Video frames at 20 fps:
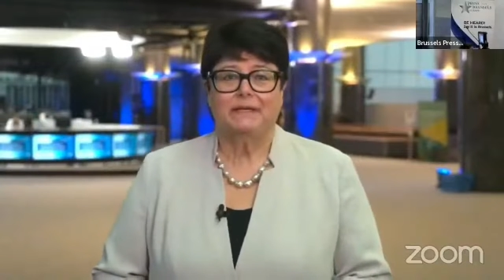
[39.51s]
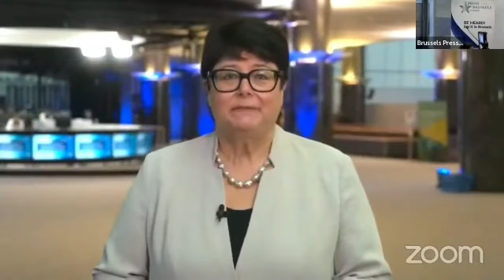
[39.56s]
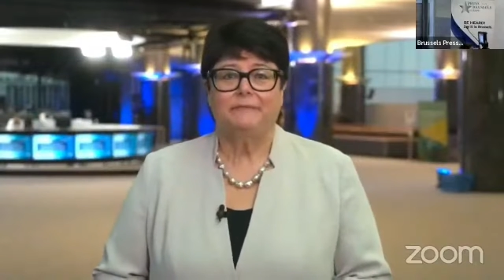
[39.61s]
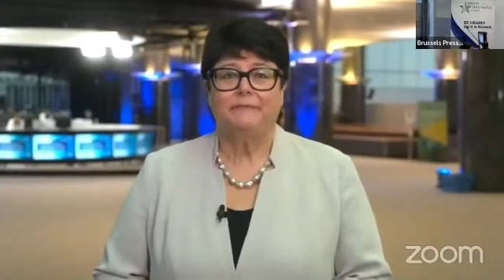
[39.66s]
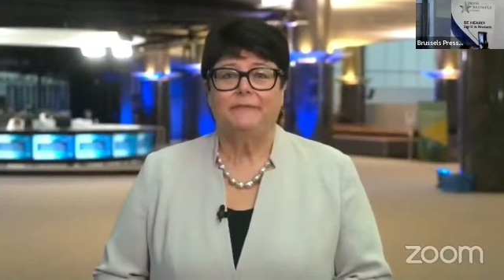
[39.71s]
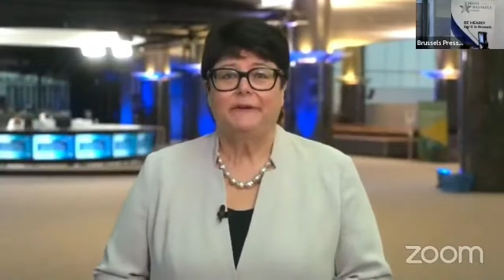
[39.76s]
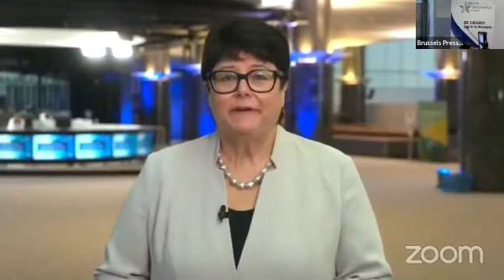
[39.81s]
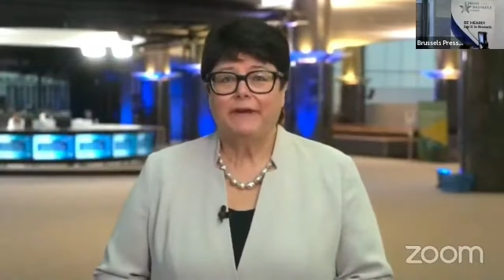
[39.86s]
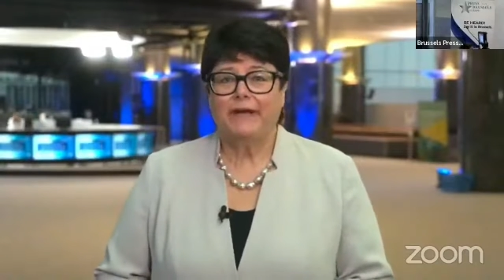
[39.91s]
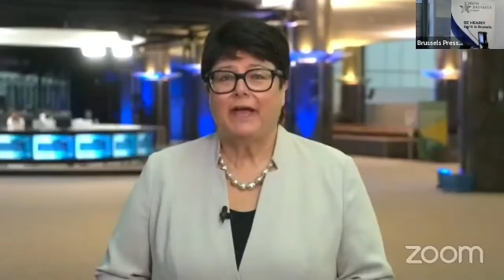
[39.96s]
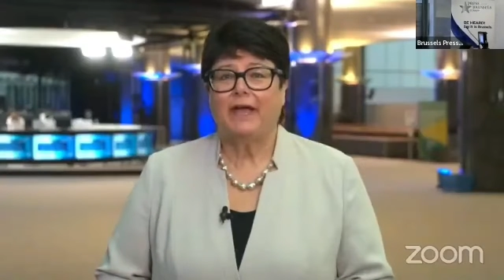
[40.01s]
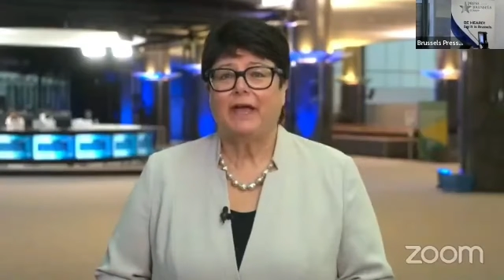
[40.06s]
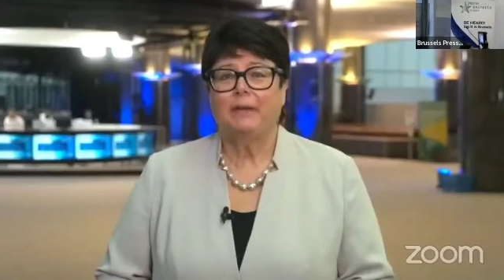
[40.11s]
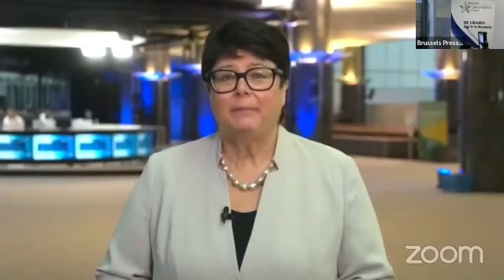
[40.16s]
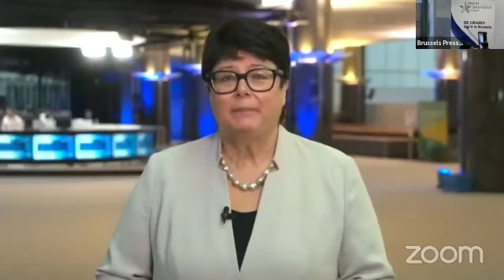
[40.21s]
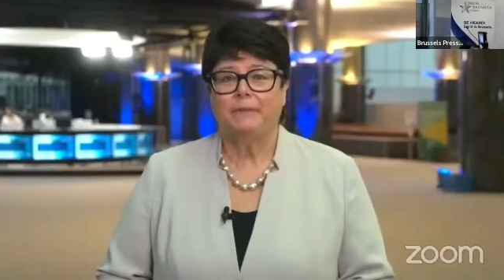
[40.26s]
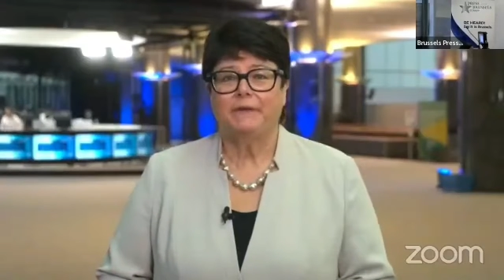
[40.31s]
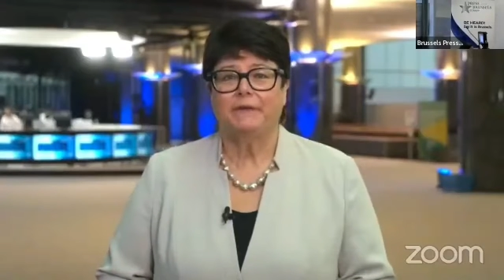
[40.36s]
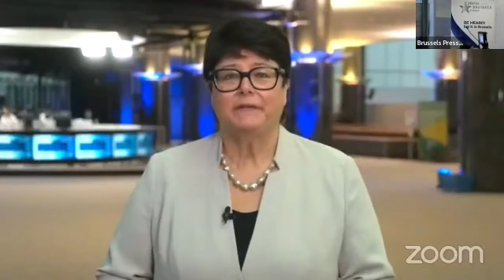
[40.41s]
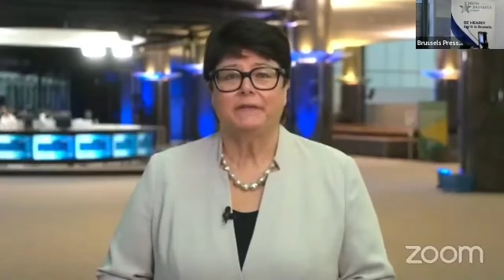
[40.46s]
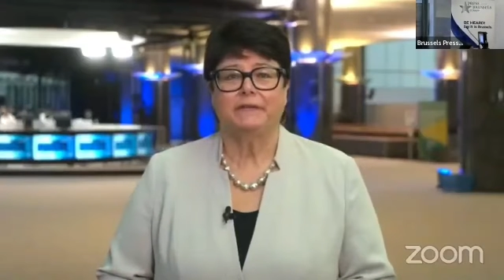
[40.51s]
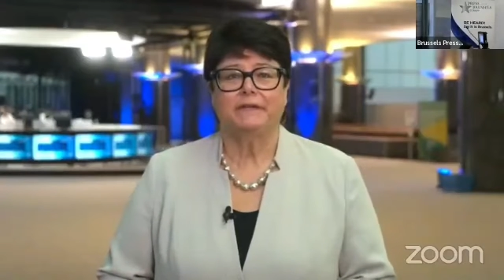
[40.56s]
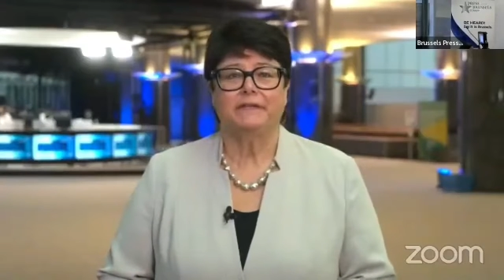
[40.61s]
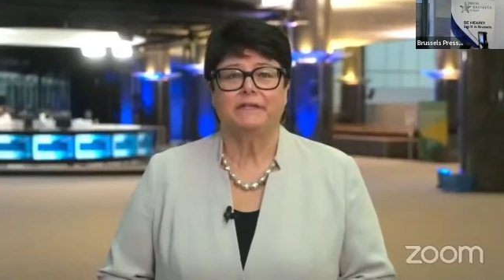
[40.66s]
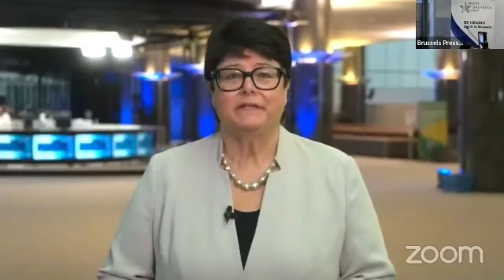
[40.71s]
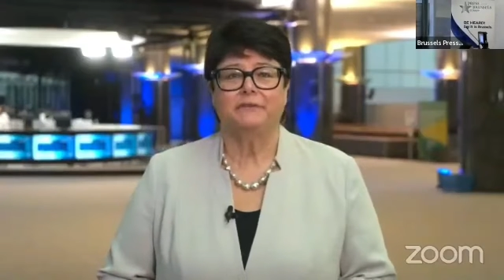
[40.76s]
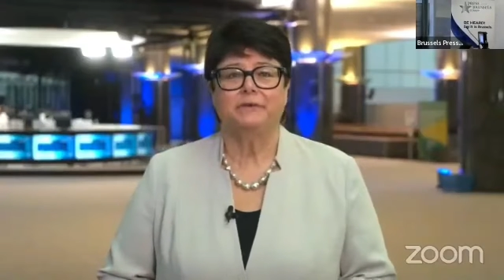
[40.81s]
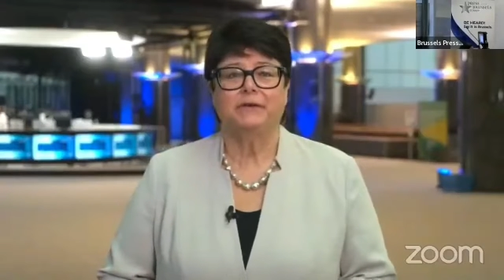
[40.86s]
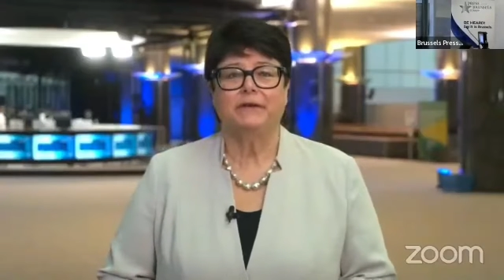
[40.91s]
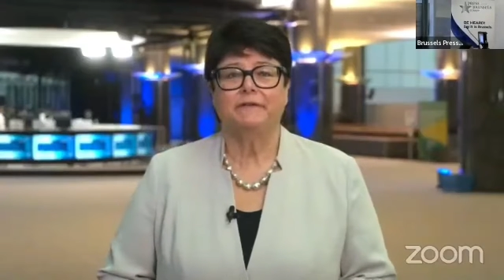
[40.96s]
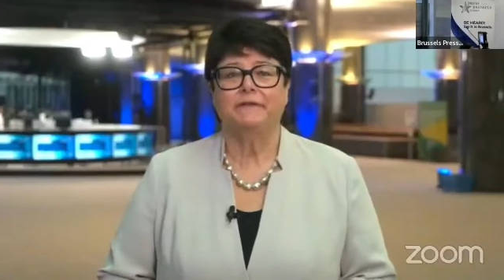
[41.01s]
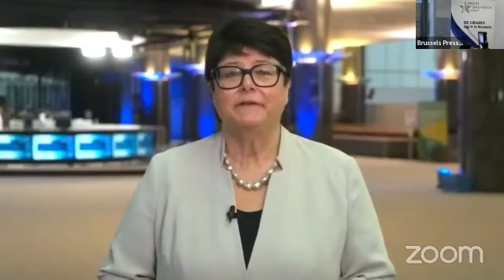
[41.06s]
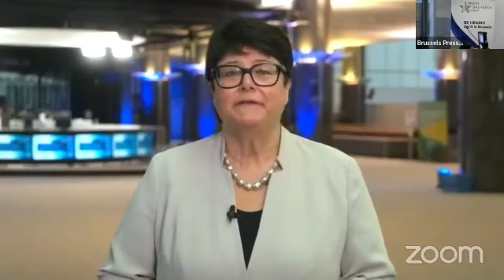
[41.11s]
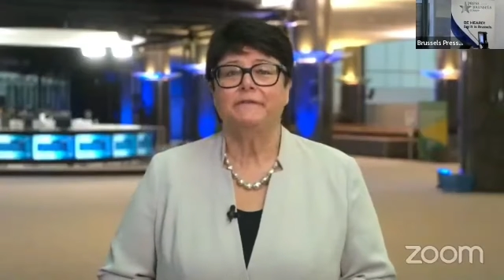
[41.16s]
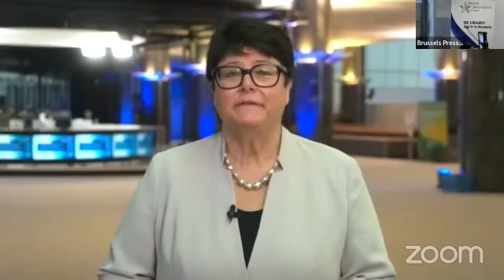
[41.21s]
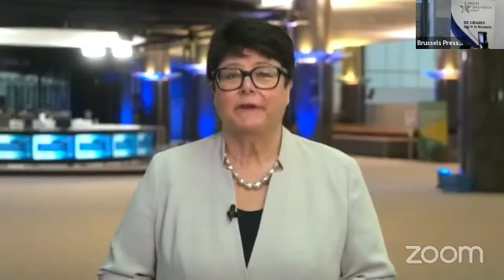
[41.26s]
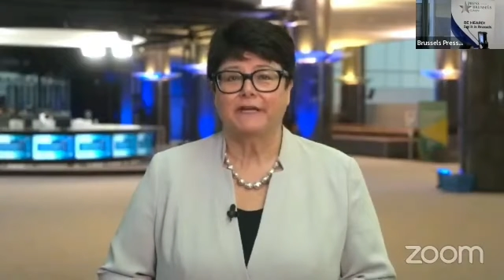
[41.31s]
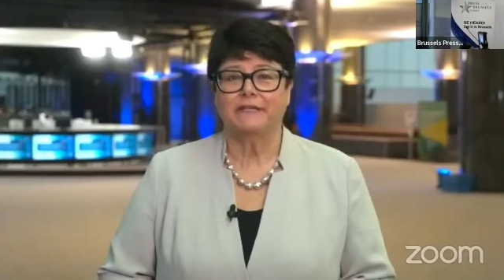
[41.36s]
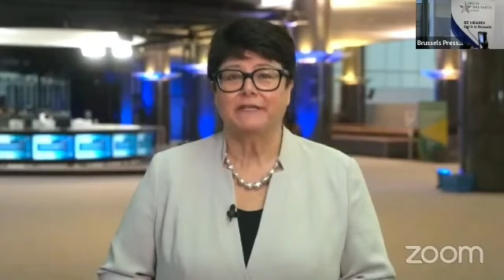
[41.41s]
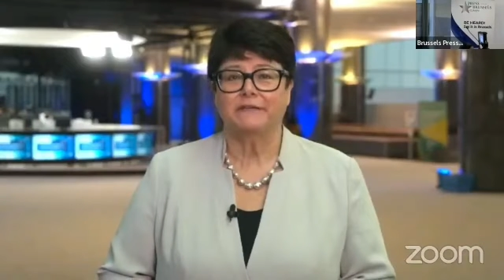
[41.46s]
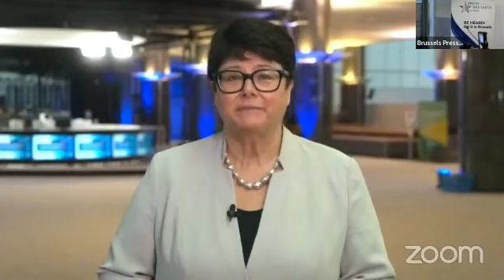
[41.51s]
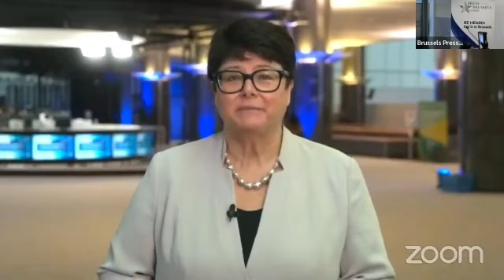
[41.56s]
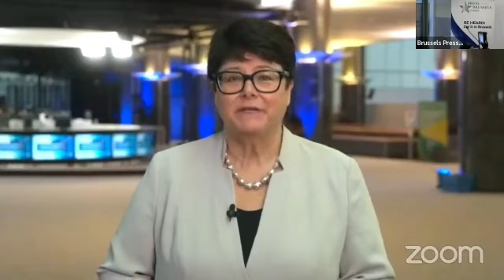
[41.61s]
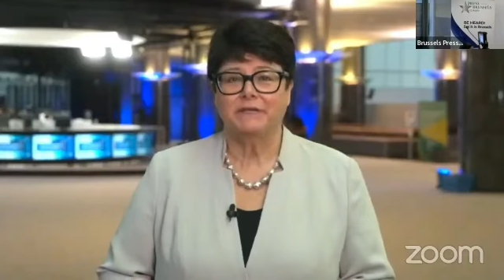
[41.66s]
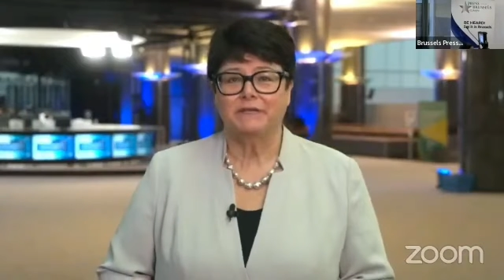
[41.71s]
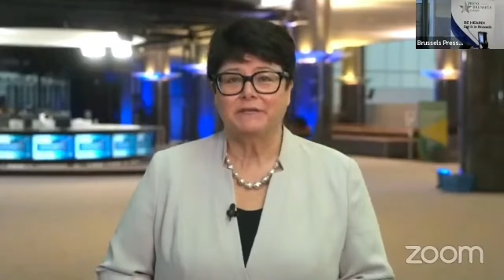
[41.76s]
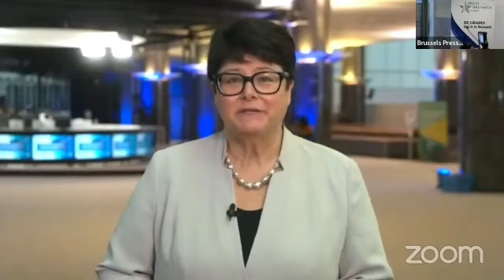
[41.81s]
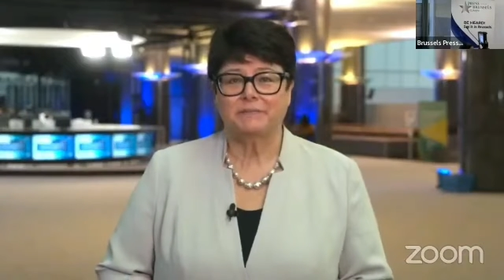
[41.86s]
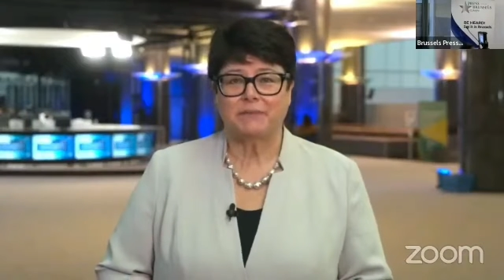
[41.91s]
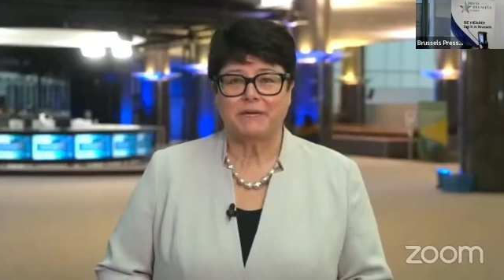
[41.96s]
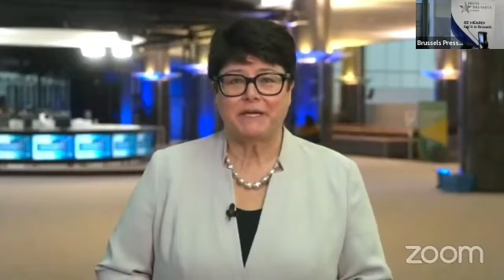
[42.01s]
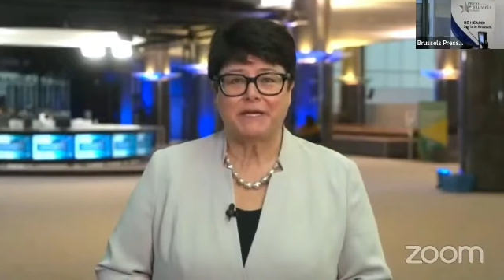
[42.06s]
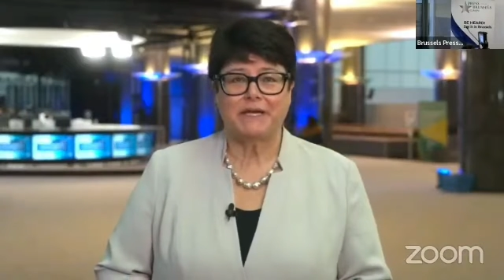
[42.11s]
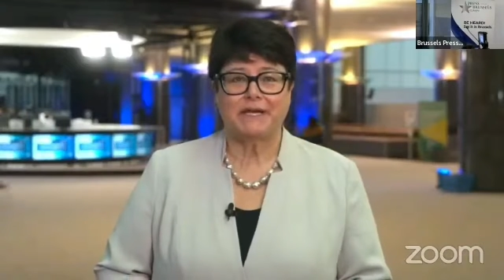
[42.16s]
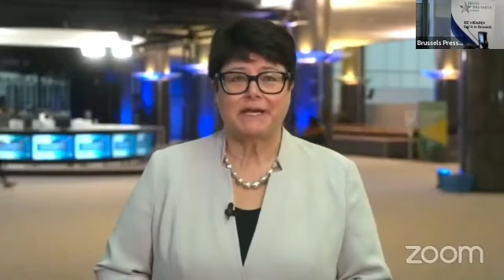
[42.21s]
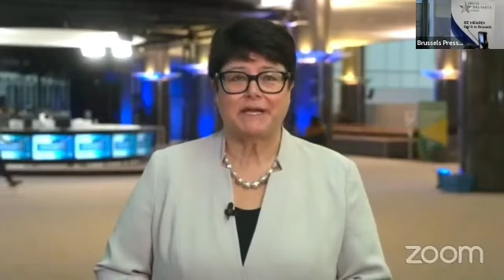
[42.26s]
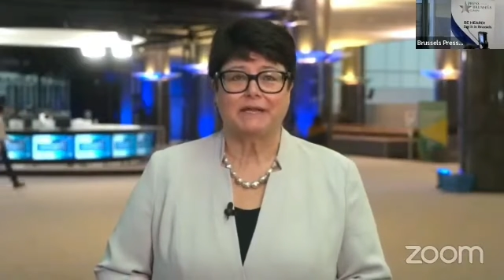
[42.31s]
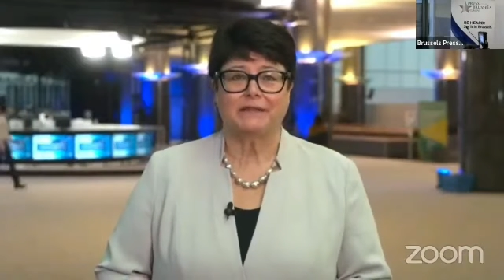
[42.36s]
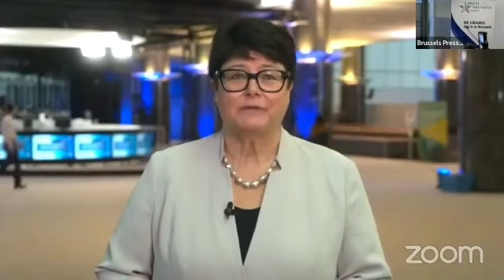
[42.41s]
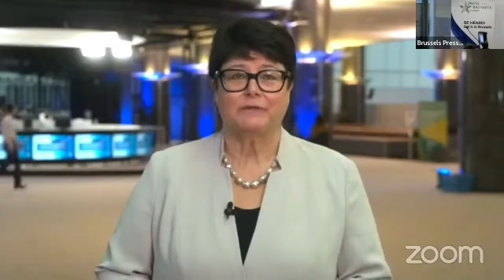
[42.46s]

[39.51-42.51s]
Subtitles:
I'm very happy that you have invited me to speak